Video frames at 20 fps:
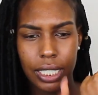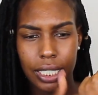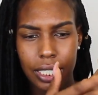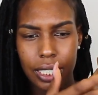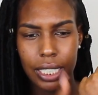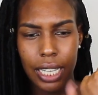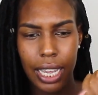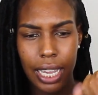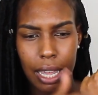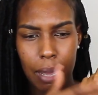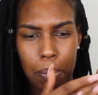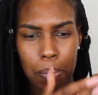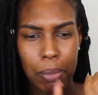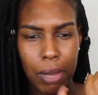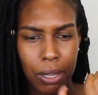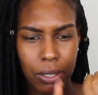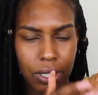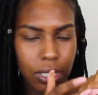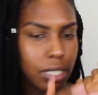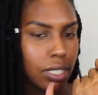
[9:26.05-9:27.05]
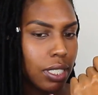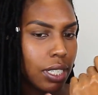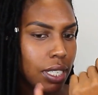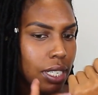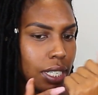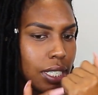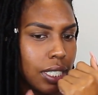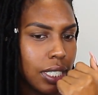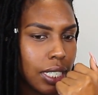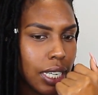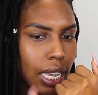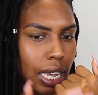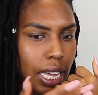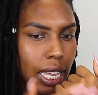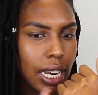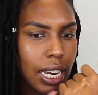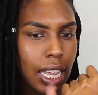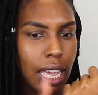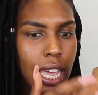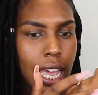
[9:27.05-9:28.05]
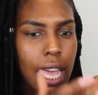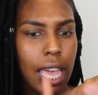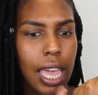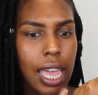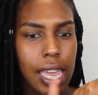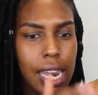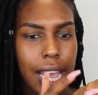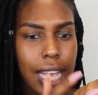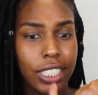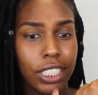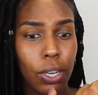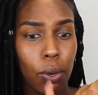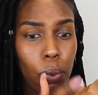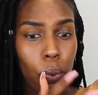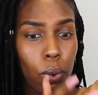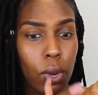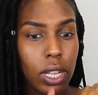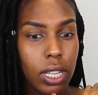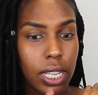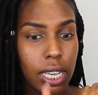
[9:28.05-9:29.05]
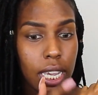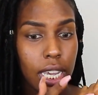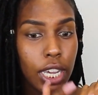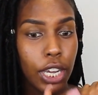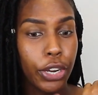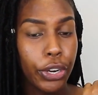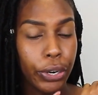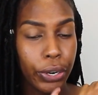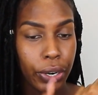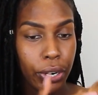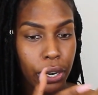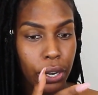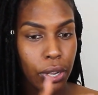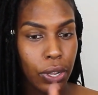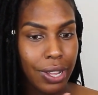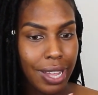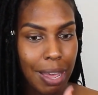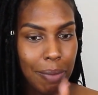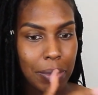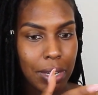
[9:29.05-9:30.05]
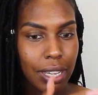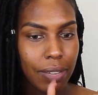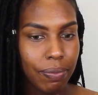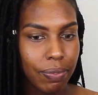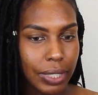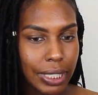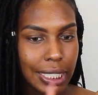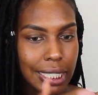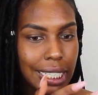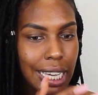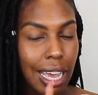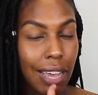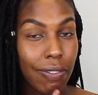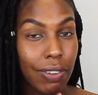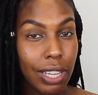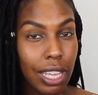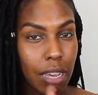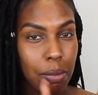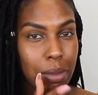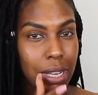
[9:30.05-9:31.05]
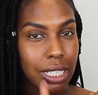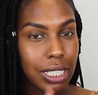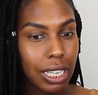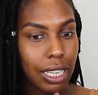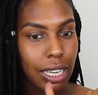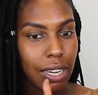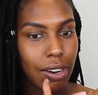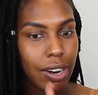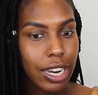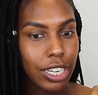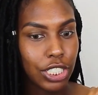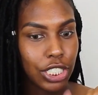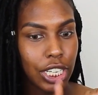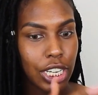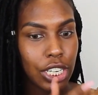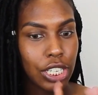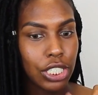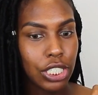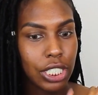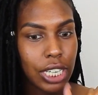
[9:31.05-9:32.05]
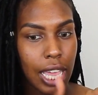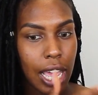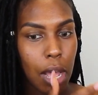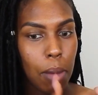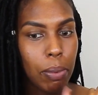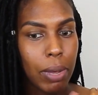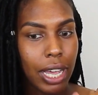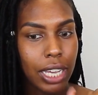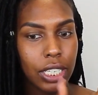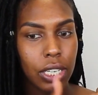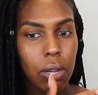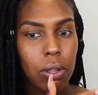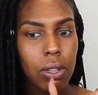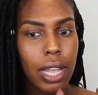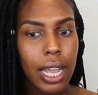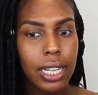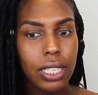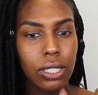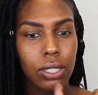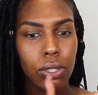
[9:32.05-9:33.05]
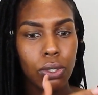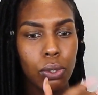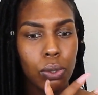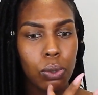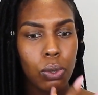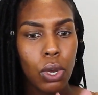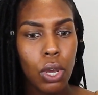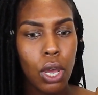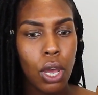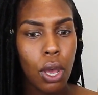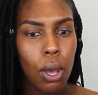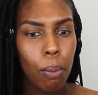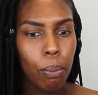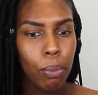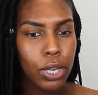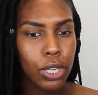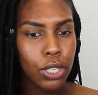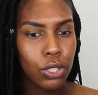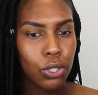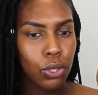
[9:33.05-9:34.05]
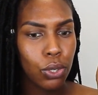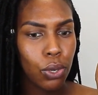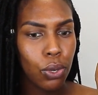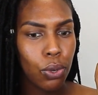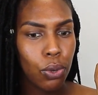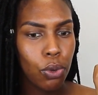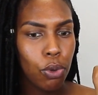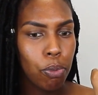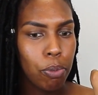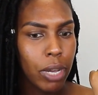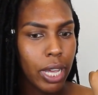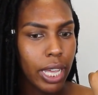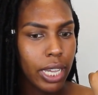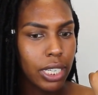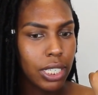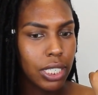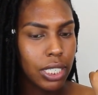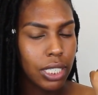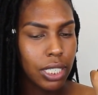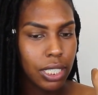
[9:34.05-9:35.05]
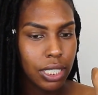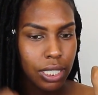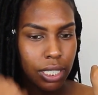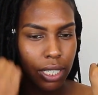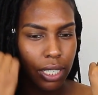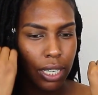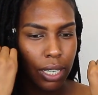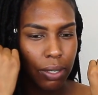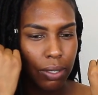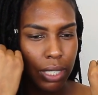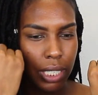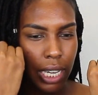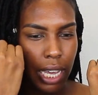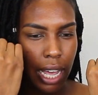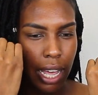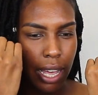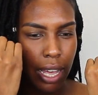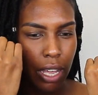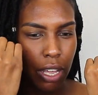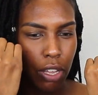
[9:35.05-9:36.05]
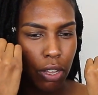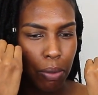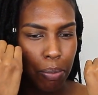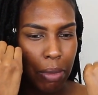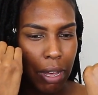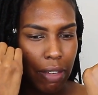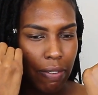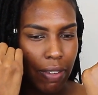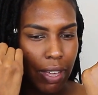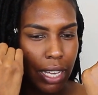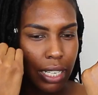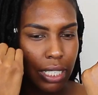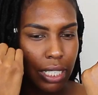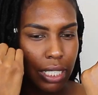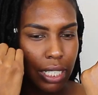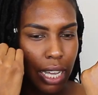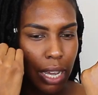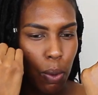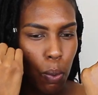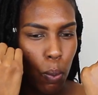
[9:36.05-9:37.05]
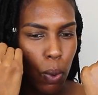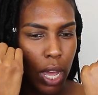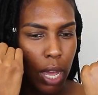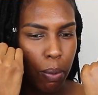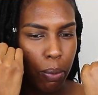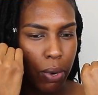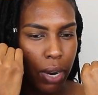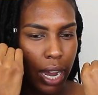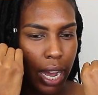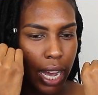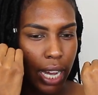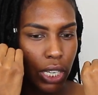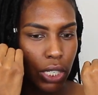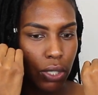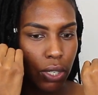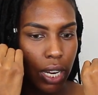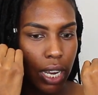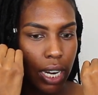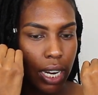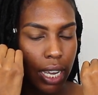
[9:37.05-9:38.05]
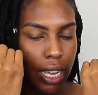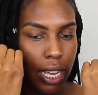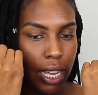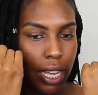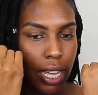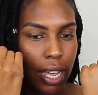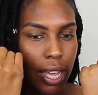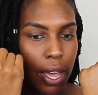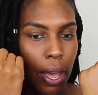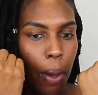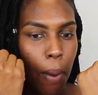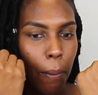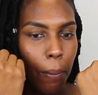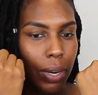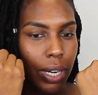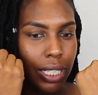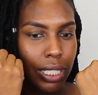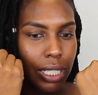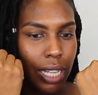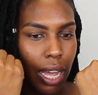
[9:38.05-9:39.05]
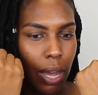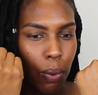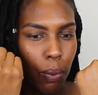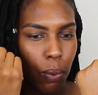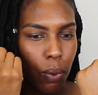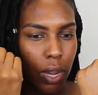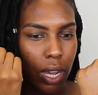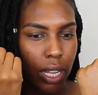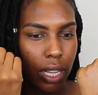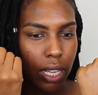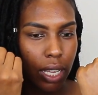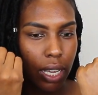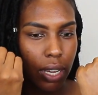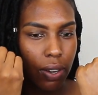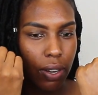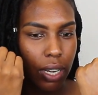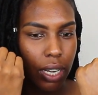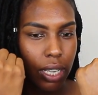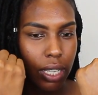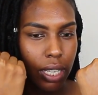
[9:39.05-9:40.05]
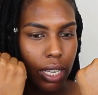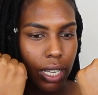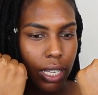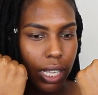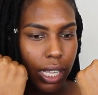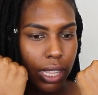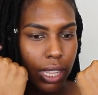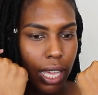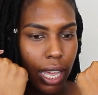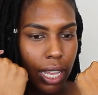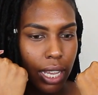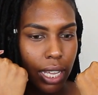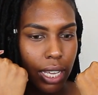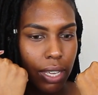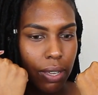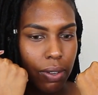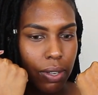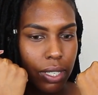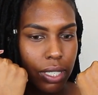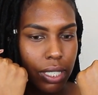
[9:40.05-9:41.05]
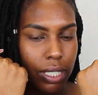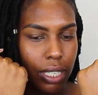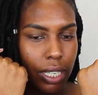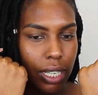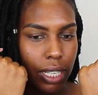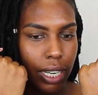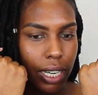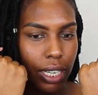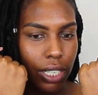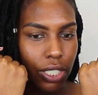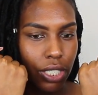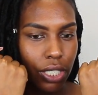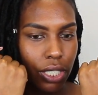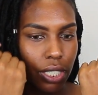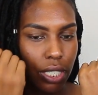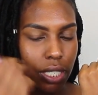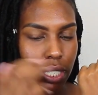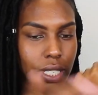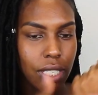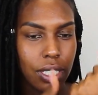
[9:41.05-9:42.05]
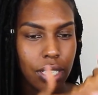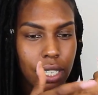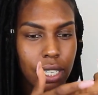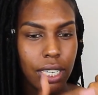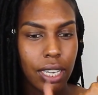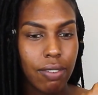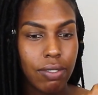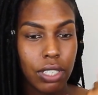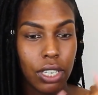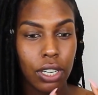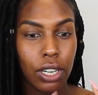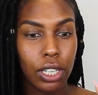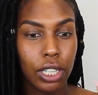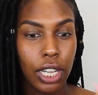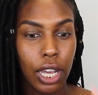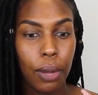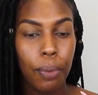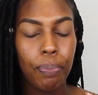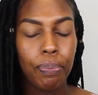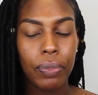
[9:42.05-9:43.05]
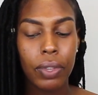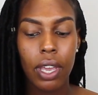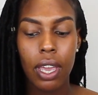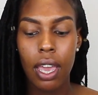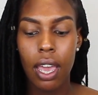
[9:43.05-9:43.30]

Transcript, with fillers: It's just like it melts into the skin. And as an oily girl, I mean, I feel like my skincare has changed now, but I don't like to put too much. You know, see how my face is like way more hydrated, but it's not oily or anything like that. Like you can see, like it's just gives it a glow.